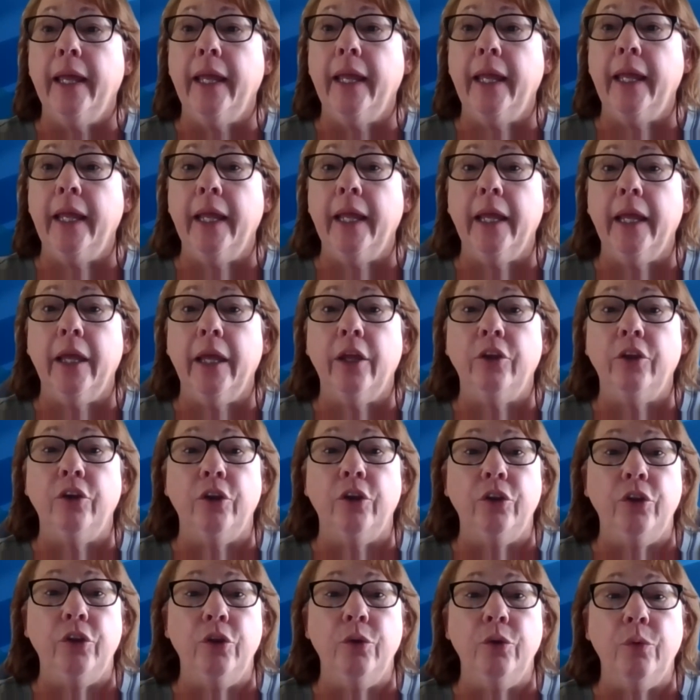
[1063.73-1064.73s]
And
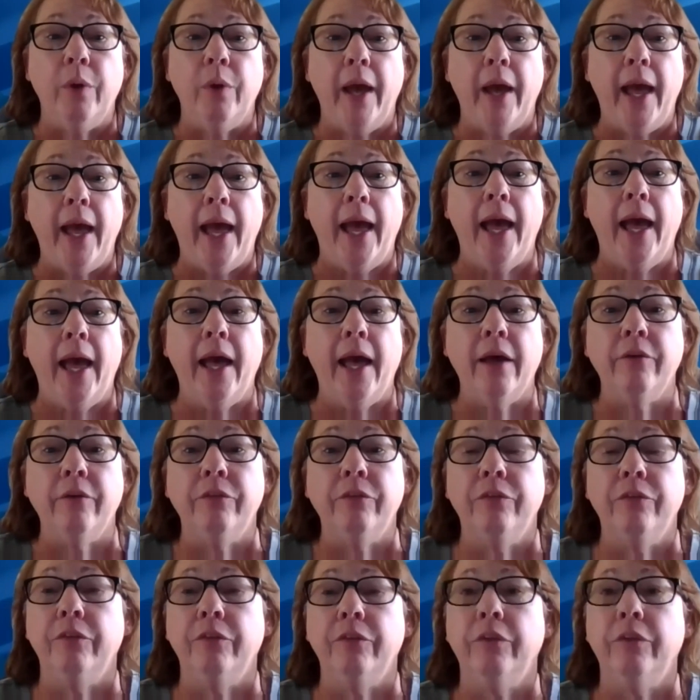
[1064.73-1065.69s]
you have